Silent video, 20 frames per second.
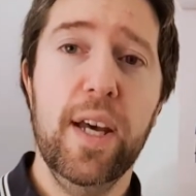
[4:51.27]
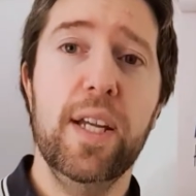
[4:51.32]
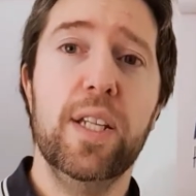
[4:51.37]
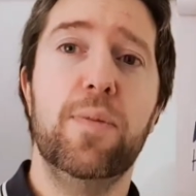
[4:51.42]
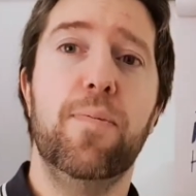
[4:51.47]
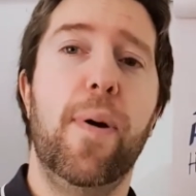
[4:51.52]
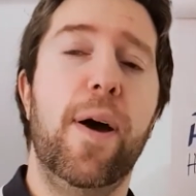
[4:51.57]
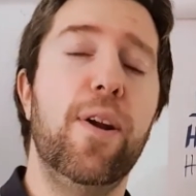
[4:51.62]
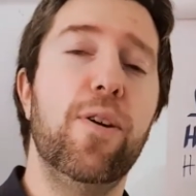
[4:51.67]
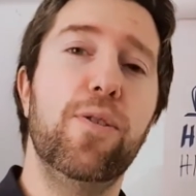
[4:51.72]

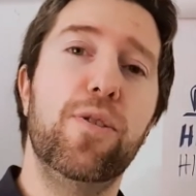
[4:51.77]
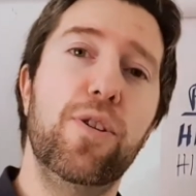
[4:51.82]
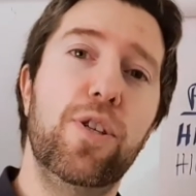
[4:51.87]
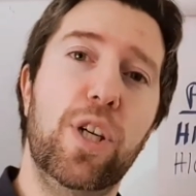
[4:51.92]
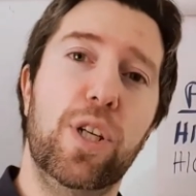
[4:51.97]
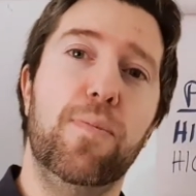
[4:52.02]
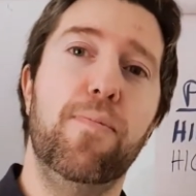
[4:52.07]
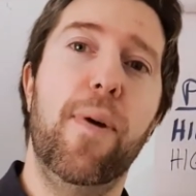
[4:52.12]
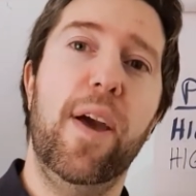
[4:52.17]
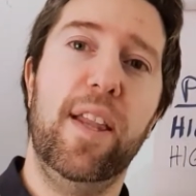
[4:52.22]
It's better to
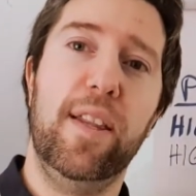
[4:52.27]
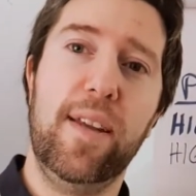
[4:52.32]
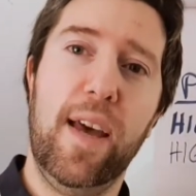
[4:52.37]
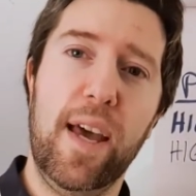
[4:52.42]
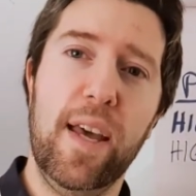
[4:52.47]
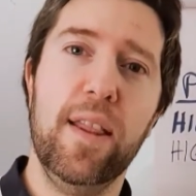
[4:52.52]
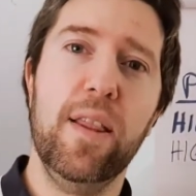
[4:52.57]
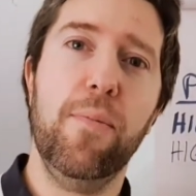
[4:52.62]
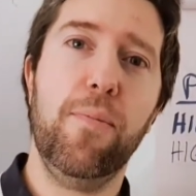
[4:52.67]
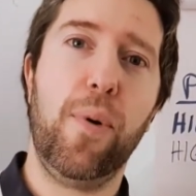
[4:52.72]
just
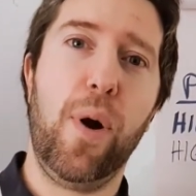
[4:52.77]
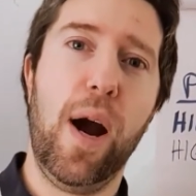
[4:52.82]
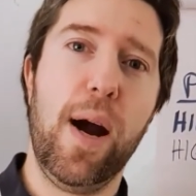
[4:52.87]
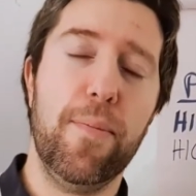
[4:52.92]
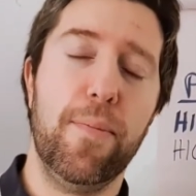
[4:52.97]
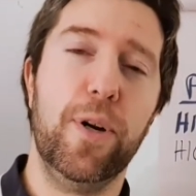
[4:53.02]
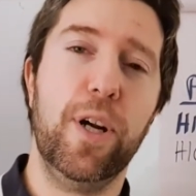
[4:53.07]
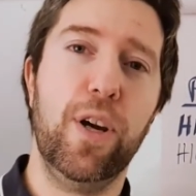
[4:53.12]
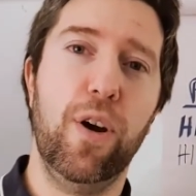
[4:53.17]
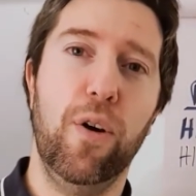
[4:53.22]
maintain the
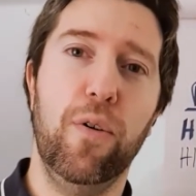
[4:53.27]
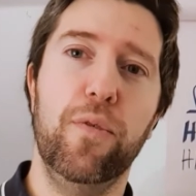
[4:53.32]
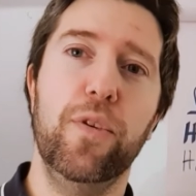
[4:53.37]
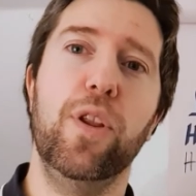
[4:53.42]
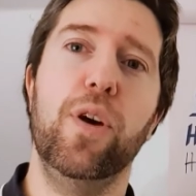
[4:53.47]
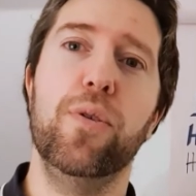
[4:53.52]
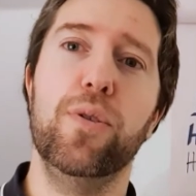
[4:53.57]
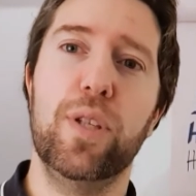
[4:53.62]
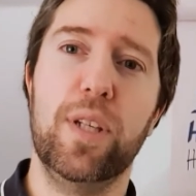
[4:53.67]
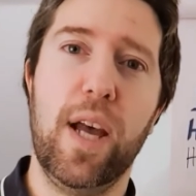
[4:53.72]
property over
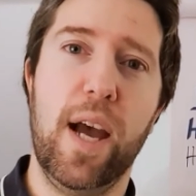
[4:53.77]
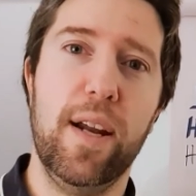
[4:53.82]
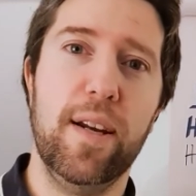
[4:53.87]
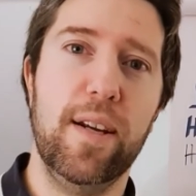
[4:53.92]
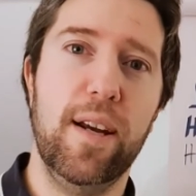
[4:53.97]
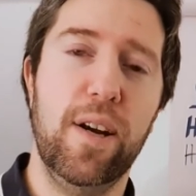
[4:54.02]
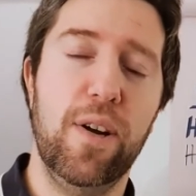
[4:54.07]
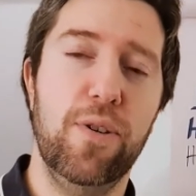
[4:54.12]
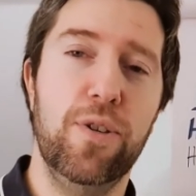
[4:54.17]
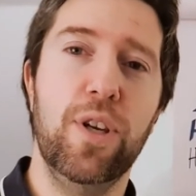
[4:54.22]
those 10
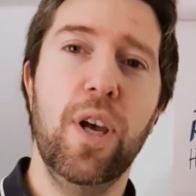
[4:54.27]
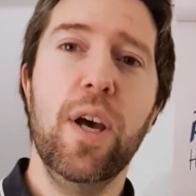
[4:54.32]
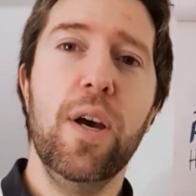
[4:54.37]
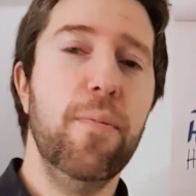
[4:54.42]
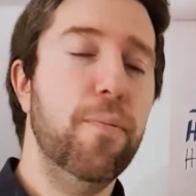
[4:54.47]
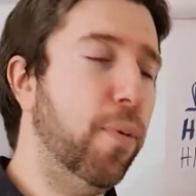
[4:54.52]
years,